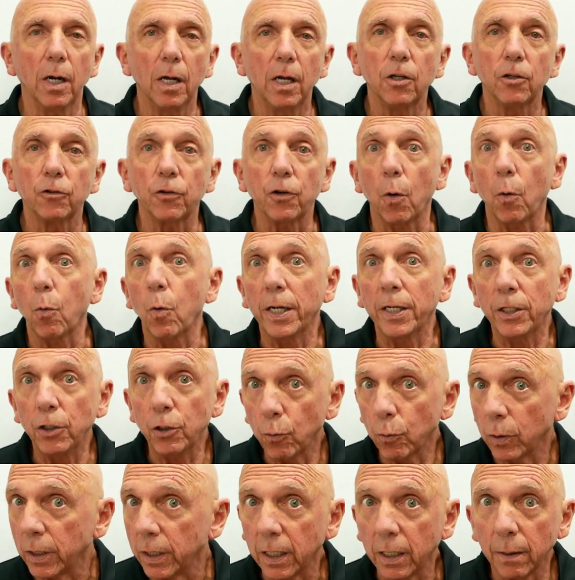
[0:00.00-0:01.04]
So when you
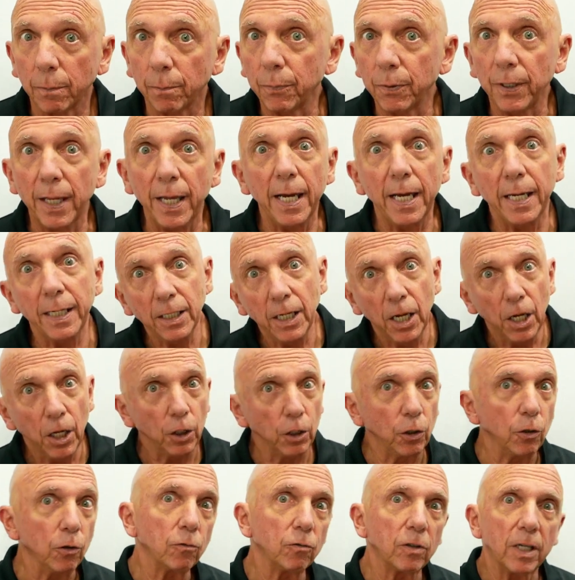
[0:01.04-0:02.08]
would complain,
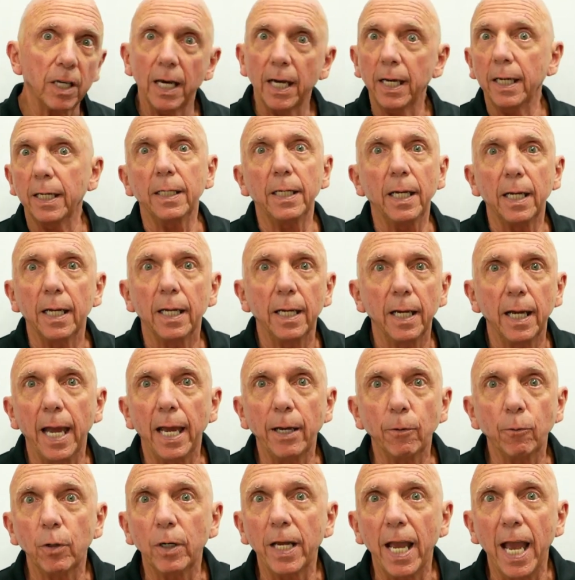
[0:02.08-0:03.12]
you'd get a
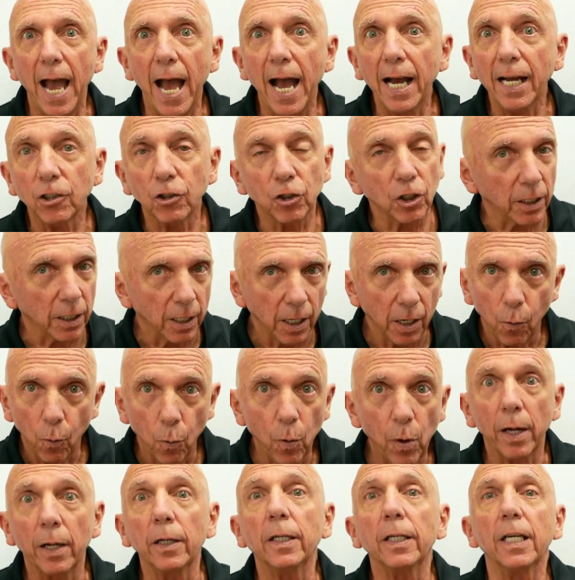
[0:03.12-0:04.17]
reaction.
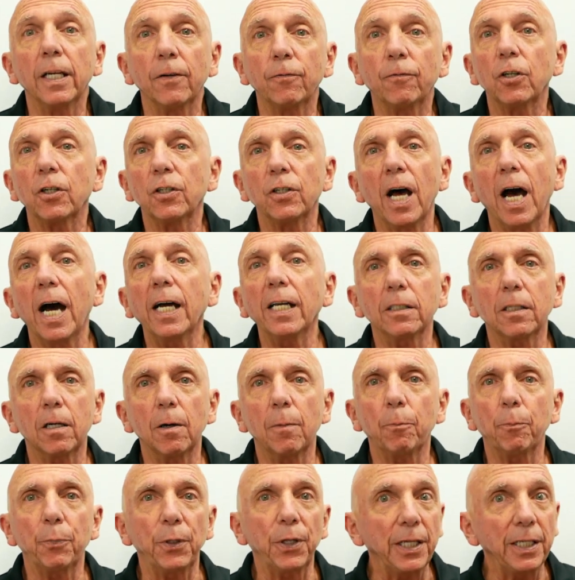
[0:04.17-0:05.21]
Well, if you're not
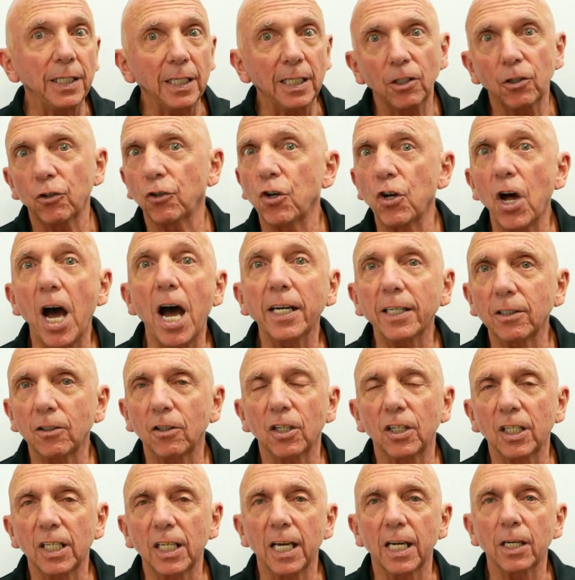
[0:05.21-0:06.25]
complaining, you're not going to
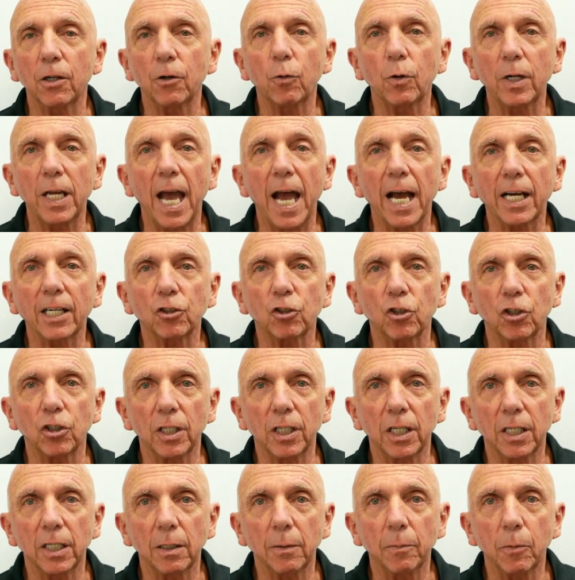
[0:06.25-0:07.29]
get a reaction
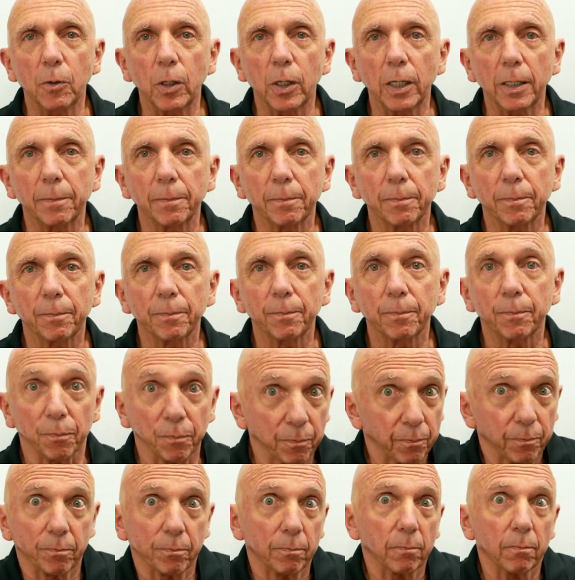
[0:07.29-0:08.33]
anymore,
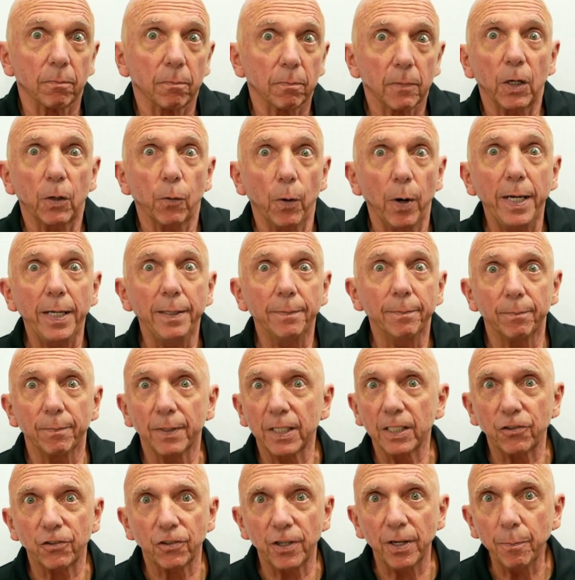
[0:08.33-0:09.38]
right? It's
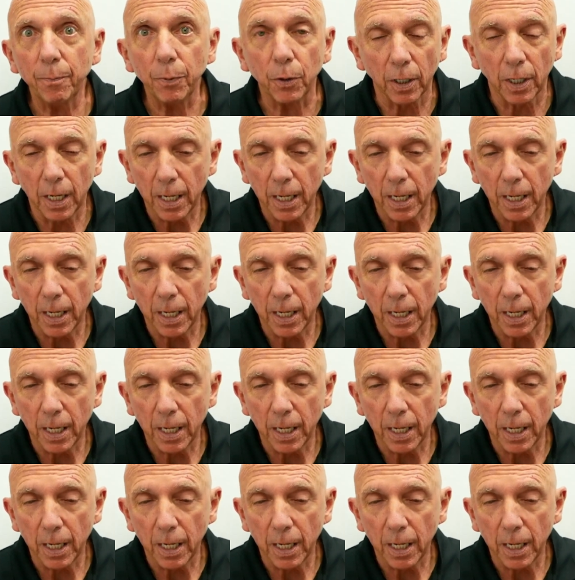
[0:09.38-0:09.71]
simple.